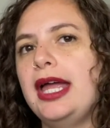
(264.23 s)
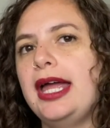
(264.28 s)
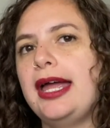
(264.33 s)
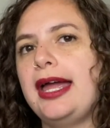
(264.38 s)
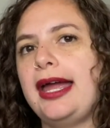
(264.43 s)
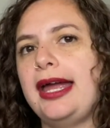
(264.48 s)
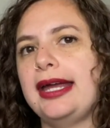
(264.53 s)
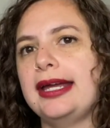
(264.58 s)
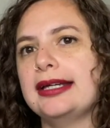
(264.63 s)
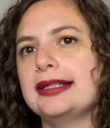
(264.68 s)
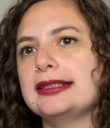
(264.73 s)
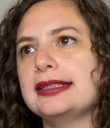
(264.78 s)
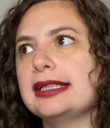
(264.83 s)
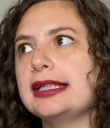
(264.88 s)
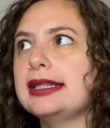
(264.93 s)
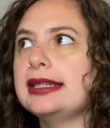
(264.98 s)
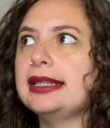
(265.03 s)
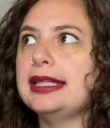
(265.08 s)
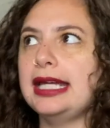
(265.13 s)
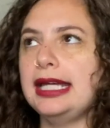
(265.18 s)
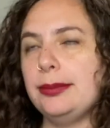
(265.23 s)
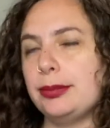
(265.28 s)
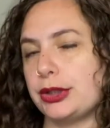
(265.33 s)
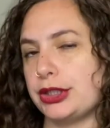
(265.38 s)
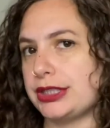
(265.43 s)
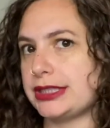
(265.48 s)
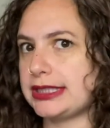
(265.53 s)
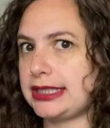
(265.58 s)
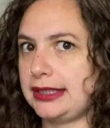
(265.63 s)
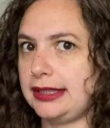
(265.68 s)
and
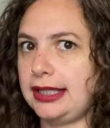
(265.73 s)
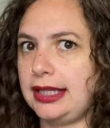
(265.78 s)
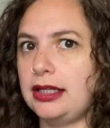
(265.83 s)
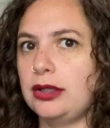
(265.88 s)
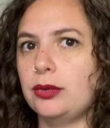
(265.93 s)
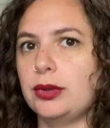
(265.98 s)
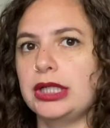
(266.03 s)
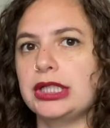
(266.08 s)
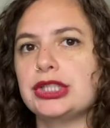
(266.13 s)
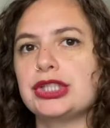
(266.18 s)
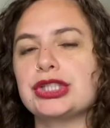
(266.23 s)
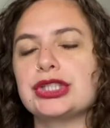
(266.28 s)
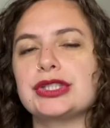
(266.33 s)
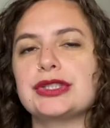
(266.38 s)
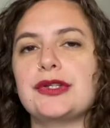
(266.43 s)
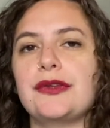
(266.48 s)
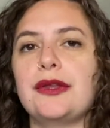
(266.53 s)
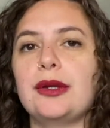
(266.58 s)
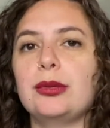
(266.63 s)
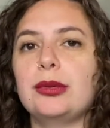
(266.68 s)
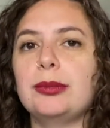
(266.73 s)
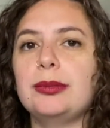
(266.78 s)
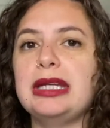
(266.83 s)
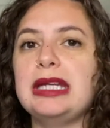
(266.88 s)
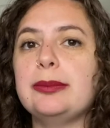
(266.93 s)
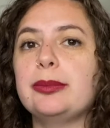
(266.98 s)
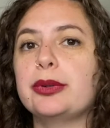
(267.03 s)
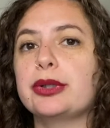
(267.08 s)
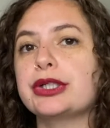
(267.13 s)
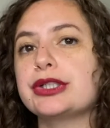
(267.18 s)
layperson language so that when
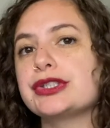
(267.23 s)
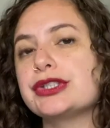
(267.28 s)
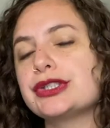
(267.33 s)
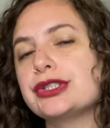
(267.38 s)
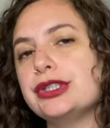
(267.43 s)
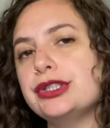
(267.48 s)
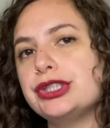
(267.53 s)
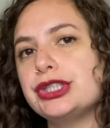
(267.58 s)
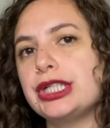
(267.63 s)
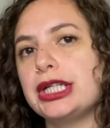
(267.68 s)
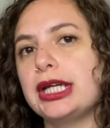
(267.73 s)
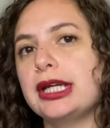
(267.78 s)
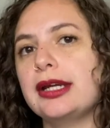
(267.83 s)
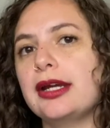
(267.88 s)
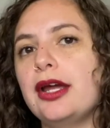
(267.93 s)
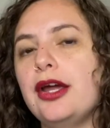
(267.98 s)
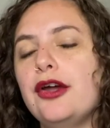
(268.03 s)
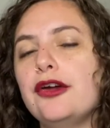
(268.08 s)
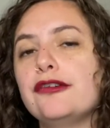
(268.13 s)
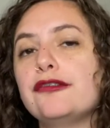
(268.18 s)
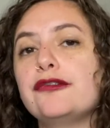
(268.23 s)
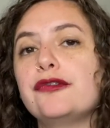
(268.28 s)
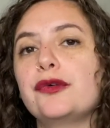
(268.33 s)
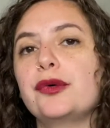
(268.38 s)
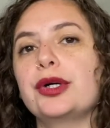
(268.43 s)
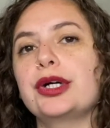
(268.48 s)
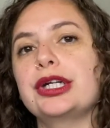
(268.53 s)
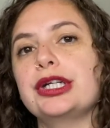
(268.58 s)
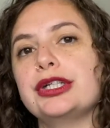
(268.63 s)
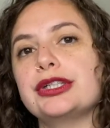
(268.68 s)
people are searching
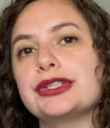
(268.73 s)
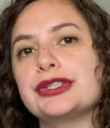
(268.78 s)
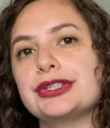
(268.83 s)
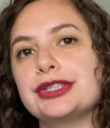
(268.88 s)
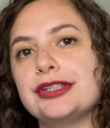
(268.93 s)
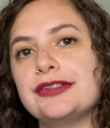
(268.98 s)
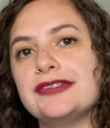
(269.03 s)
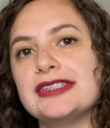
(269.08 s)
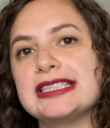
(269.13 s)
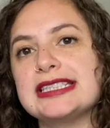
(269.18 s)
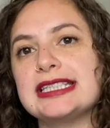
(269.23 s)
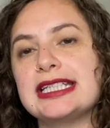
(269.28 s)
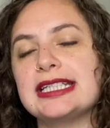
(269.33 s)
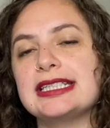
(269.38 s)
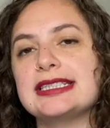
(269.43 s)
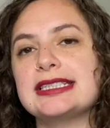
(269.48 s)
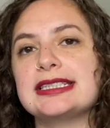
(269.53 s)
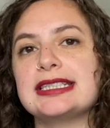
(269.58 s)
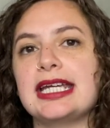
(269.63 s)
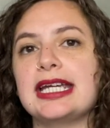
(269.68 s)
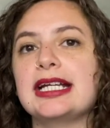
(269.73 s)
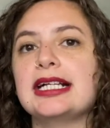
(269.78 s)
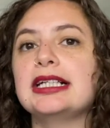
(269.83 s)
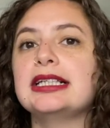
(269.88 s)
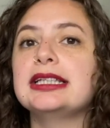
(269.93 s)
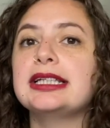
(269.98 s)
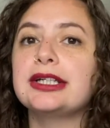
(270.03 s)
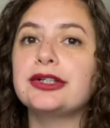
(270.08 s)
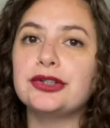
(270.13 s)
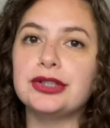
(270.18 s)
for your services, they
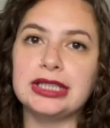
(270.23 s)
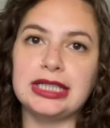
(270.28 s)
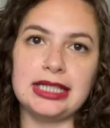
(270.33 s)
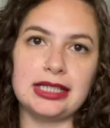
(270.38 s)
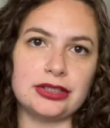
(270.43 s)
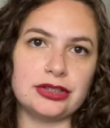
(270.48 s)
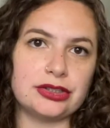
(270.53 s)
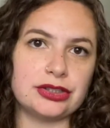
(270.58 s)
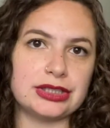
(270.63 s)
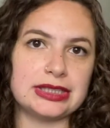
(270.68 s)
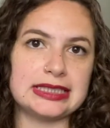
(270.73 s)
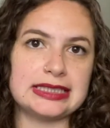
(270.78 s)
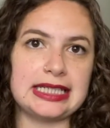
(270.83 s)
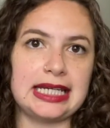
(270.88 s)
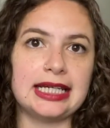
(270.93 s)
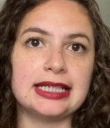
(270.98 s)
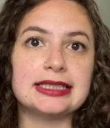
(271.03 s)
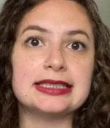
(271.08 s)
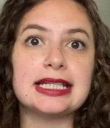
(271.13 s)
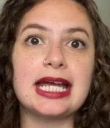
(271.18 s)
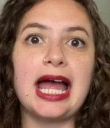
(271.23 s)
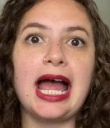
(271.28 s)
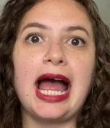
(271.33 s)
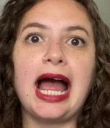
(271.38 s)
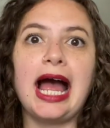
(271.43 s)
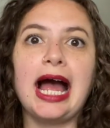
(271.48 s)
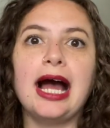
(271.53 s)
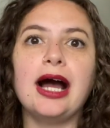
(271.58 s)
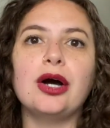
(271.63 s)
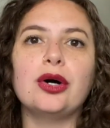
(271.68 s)
clearly understand
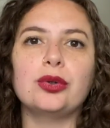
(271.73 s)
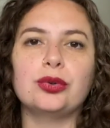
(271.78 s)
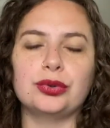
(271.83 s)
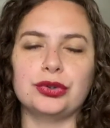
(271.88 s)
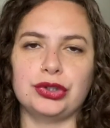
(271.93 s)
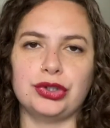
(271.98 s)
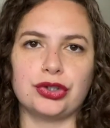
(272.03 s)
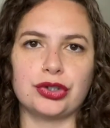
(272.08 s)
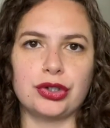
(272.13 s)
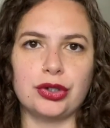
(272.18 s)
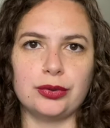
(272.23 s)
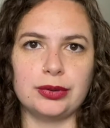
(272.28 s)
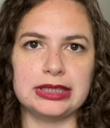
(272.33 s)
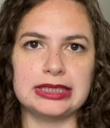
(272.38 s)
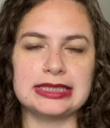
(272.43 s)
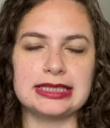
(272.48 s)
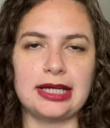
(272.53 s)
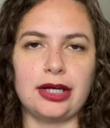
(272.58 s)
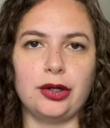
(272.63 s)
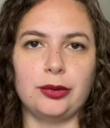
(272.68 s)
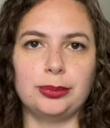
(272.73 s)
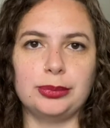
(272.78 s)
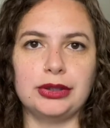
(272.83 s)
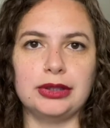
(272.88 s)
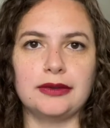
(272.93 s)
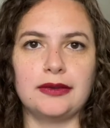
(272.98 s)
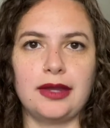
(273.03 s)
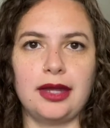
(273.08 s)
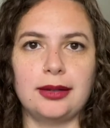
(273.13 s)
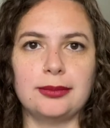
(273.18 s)
how you're going to help
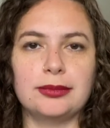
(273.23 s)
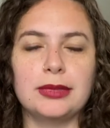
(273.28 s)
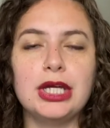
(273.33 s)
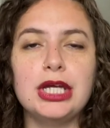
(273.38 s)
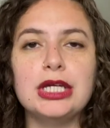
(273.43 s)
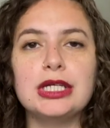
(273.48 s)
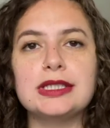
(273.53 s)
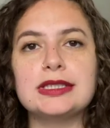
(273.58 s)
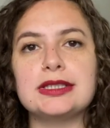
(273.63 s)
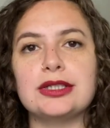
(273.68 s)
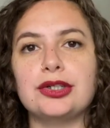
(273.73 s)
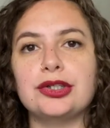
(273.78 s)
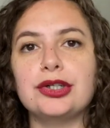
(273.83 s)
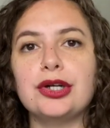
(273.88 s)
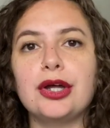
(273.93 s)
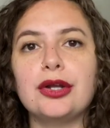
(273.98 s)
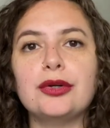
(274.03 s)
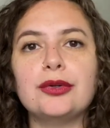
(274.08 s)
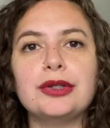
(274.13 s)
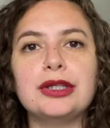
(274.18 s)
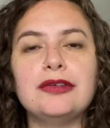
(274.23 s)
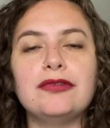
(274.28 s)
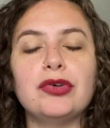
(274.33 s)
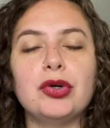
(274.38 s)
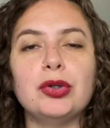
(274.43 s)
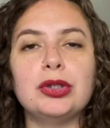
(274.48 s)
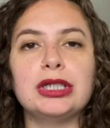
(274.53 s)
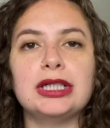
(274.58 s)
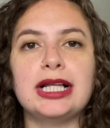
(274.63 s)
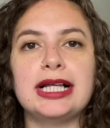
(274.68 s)
them. So you're not only
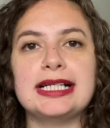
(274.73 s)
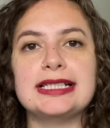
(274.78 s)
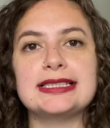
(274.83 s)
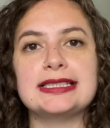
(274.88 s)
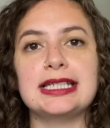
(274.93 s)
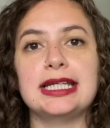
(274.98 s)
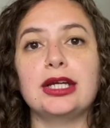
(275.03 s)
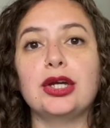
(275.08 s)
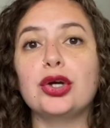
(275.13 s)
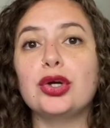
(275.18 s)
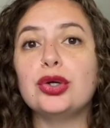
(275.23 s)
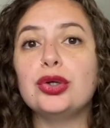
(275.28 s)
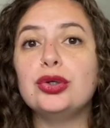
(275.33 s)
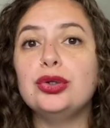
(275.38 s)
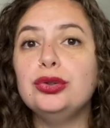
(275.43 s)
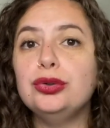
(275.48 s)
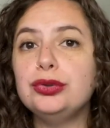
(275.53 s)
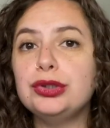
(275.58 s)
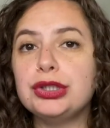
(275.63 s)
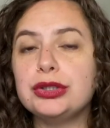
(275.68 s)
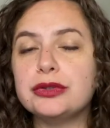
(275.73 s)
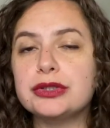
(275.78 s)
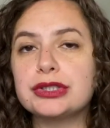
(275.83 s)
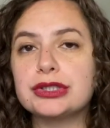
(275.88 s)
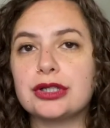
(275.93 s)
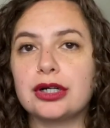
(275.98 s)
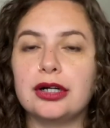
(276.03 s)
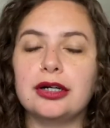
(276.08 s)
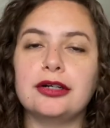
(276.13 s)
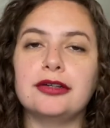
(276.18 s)
vocalizing who you
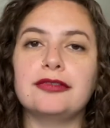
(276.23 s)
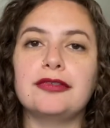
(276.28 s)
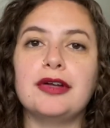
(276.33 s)
serve,